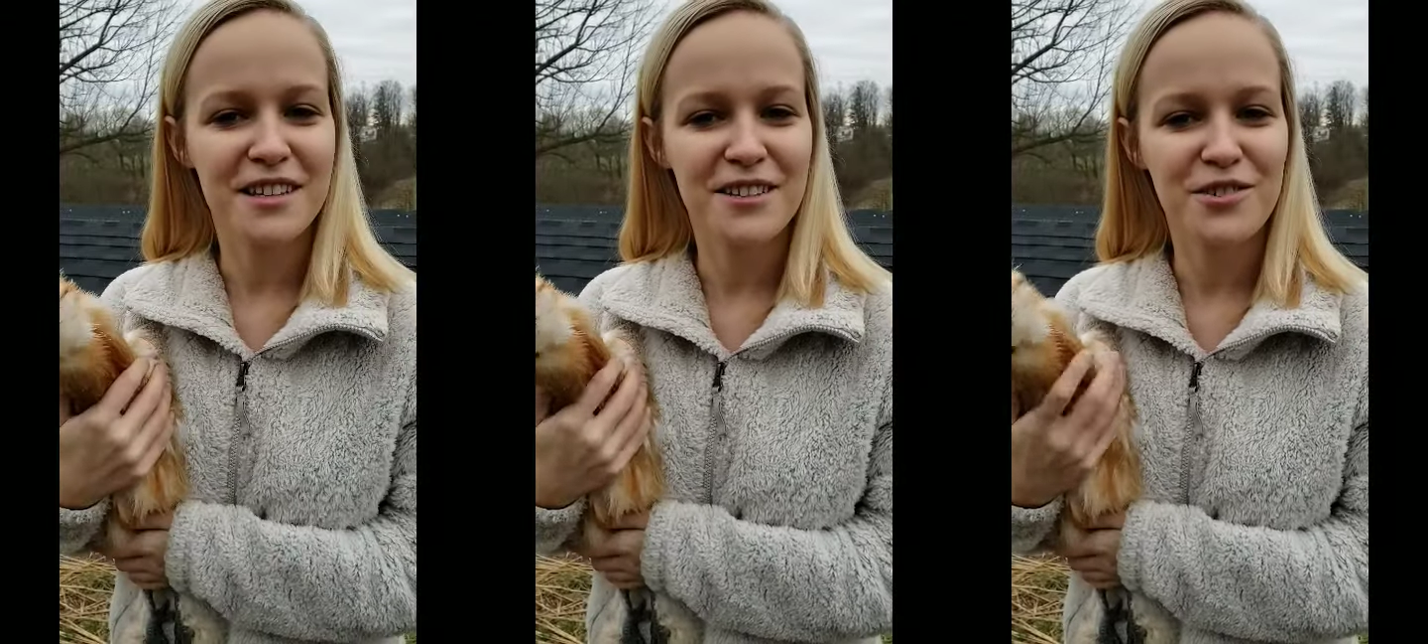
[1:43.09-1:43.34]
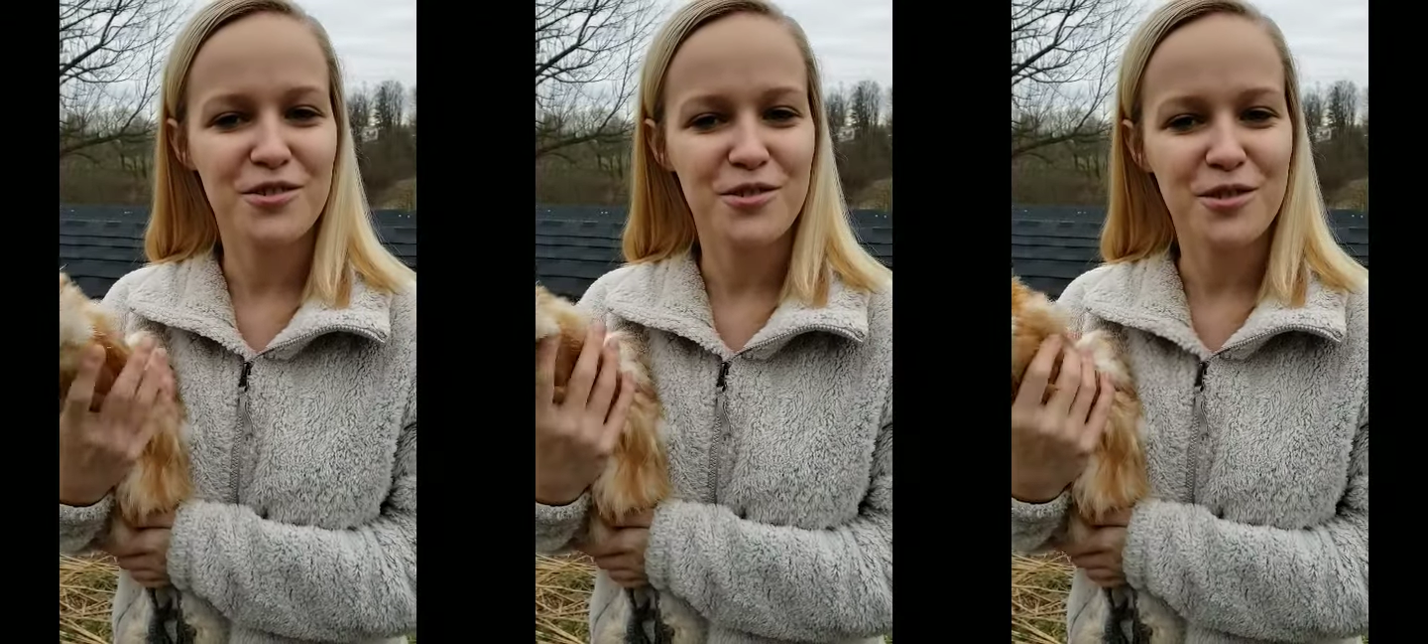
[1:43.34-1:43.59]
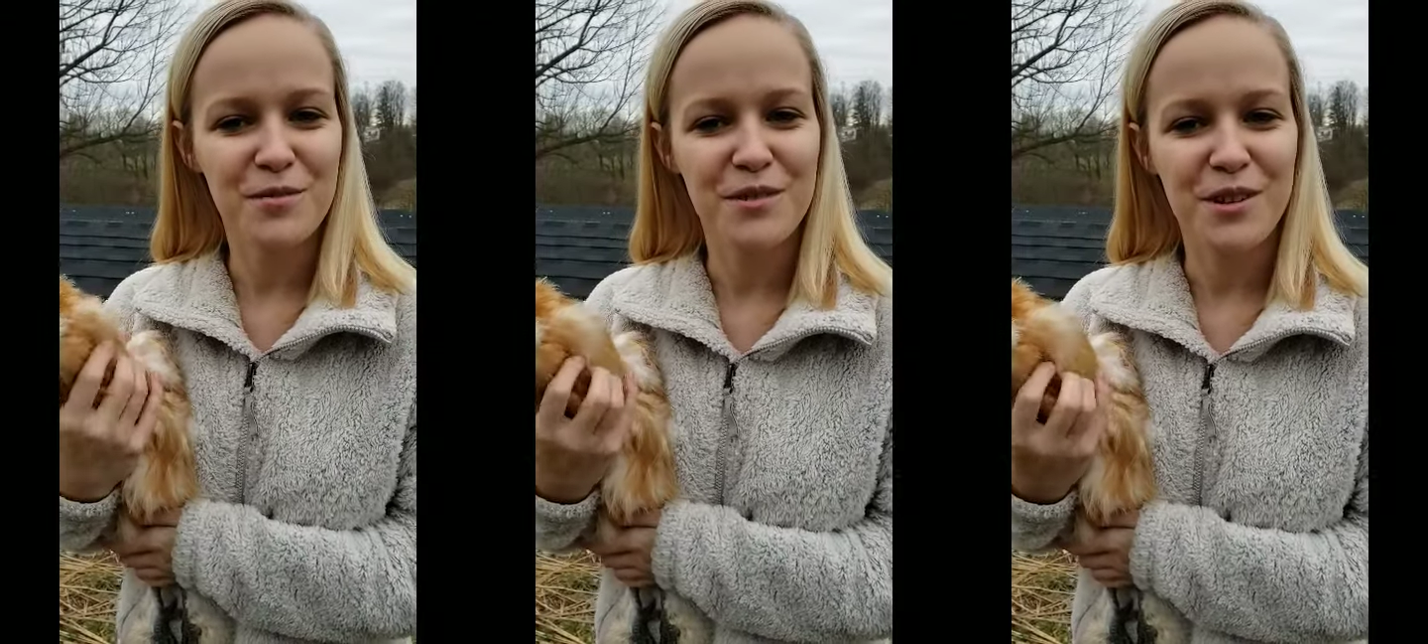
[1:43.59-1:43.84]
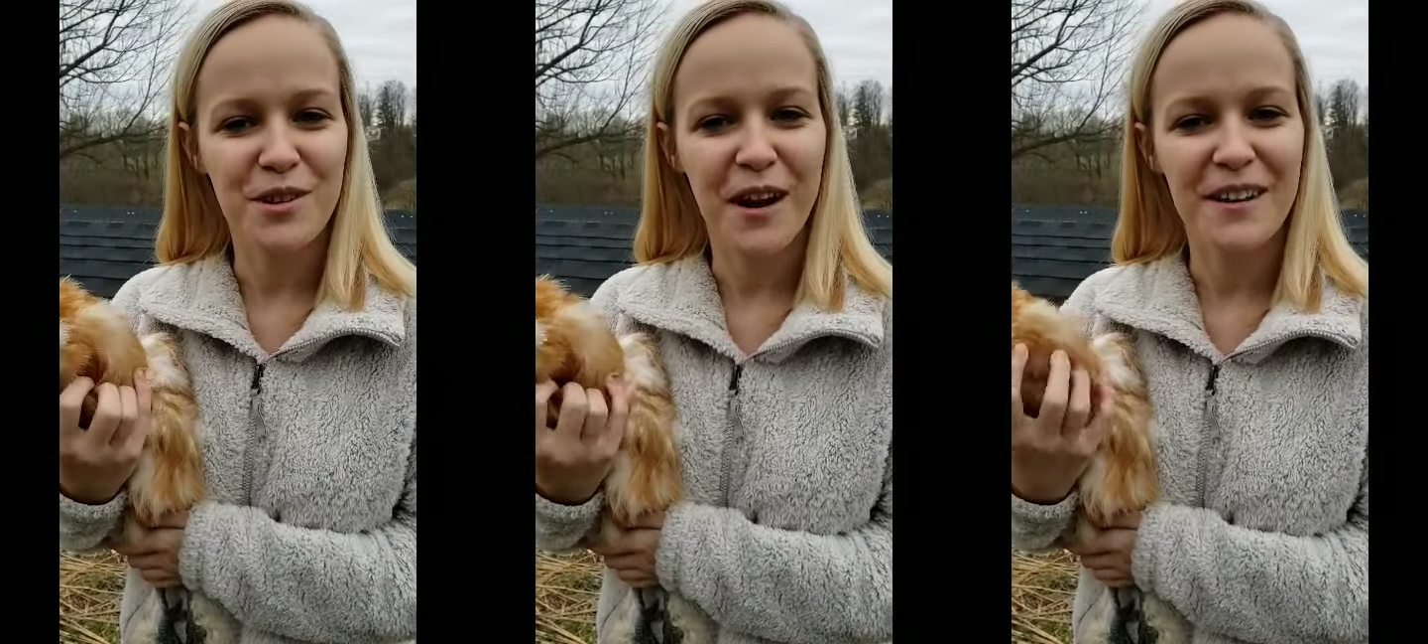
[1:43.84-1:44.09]
to introduce him
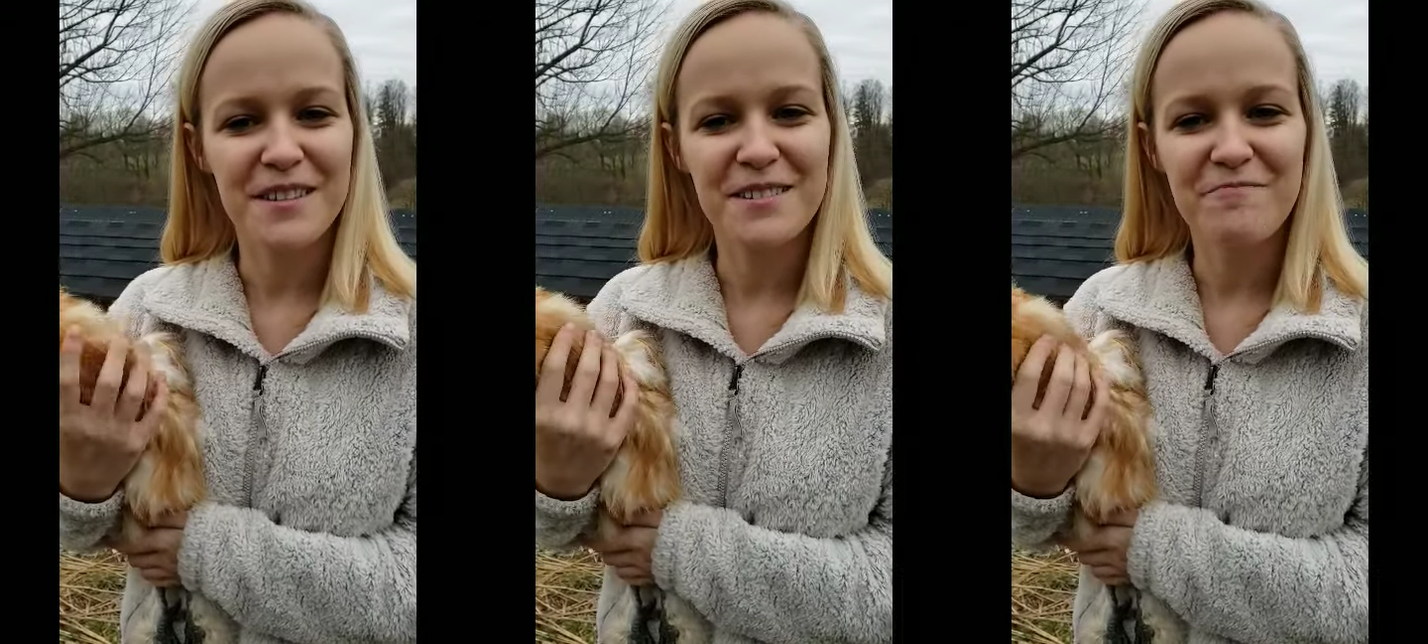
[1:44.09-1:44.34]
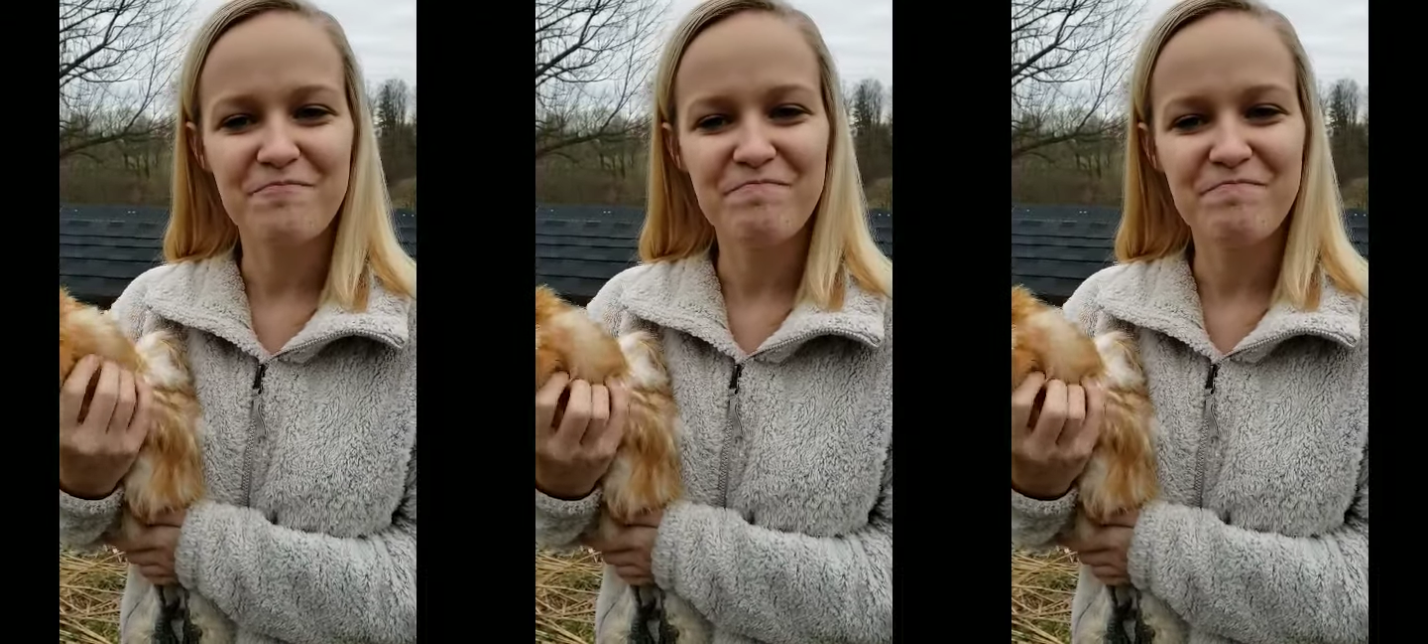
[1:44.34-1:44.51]
to you guys.